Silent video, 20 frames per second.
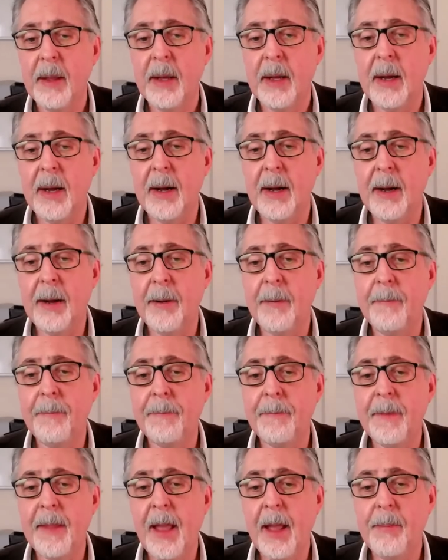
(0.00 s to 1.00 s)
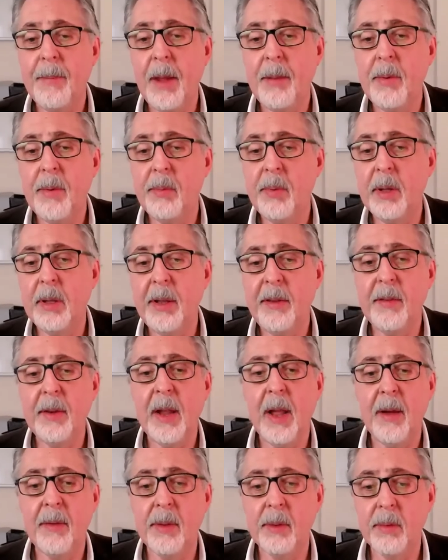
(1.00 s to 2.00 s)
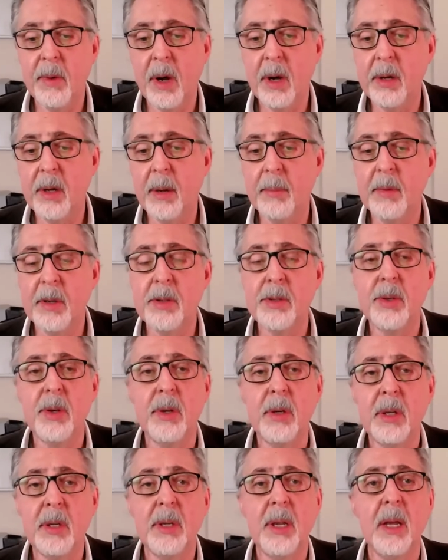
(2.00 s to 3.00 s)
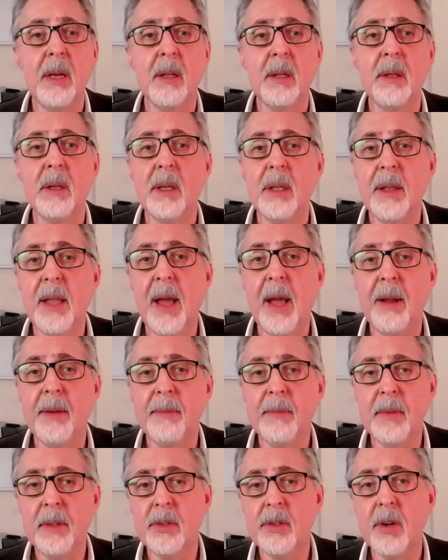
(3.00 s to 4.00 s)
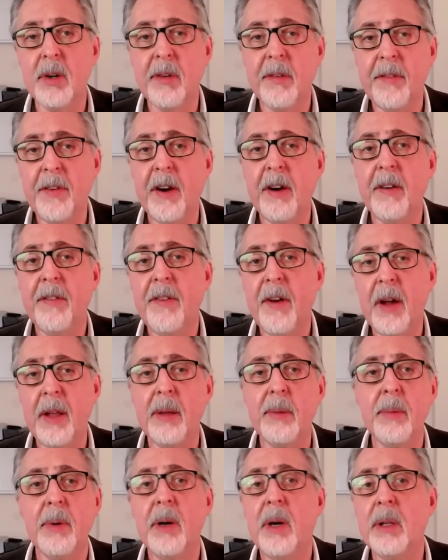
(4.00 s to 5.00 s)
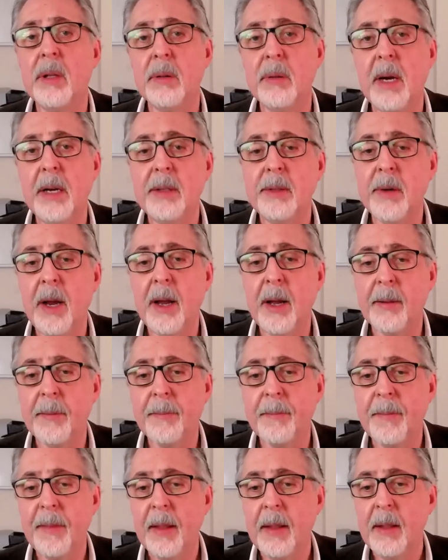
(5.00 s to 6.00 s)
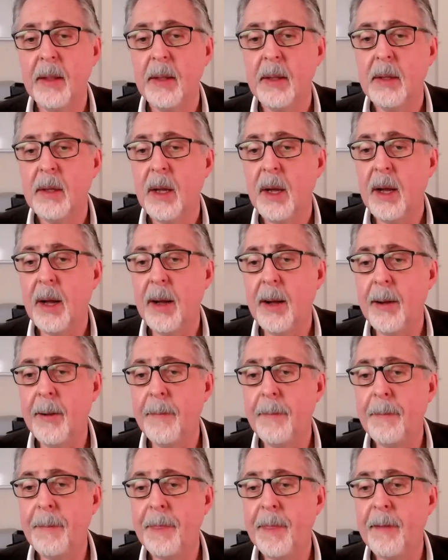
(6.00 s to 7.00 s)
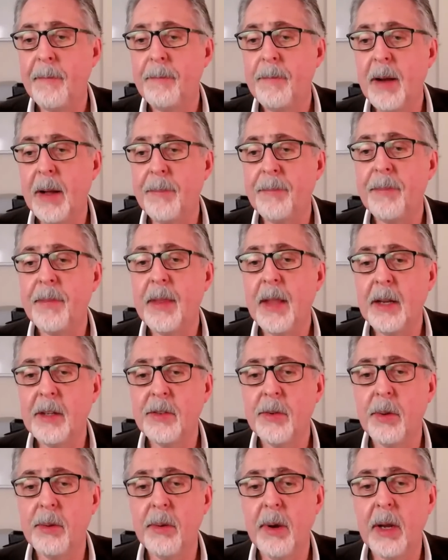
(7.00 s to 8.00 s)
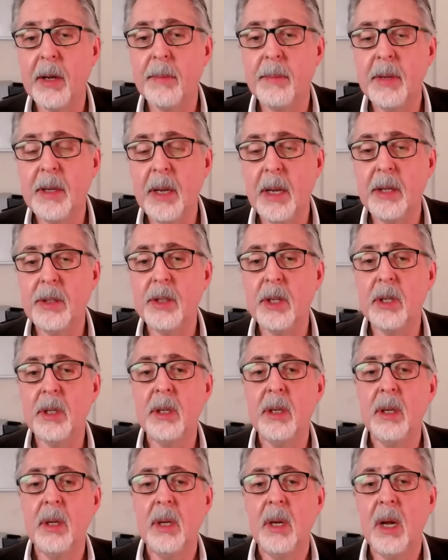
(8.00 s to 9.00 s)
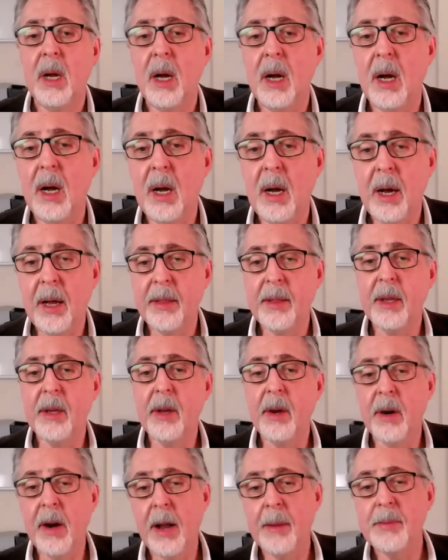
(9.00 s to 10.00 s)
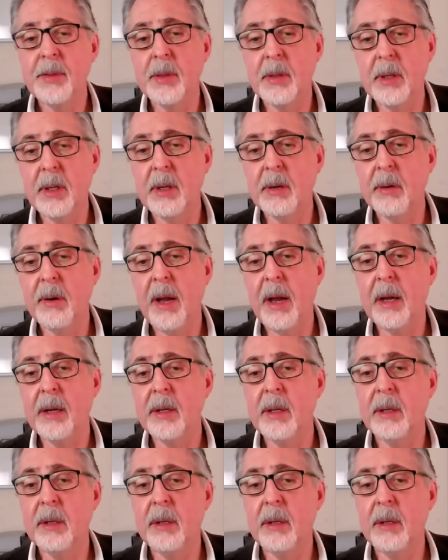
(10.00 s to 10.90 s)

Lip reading: And maybe we'll even have the raw numbers so you can take a look at that and sort of verify that we're on the right track. But thanks for the recommendation. I think you're absolutely correct.